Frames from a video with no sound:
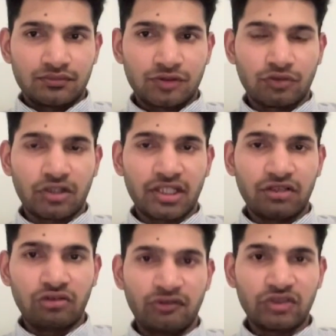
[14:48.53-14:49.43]
So what I
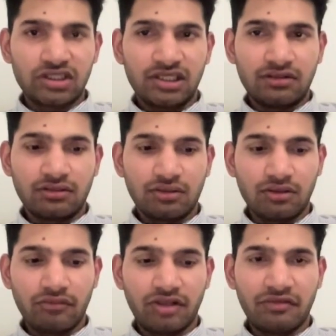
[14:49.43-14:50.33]
do, if you see,
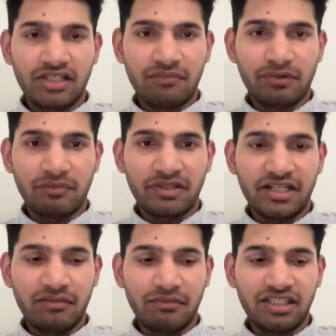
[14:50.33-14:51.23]
whenever I prepare
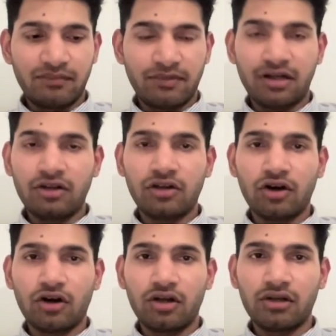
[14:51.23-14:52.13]
any media plan
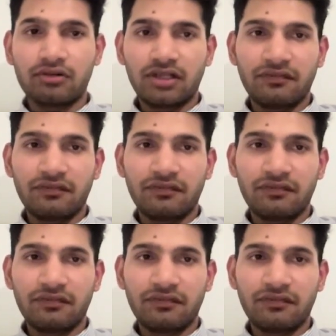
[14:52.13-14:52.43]
or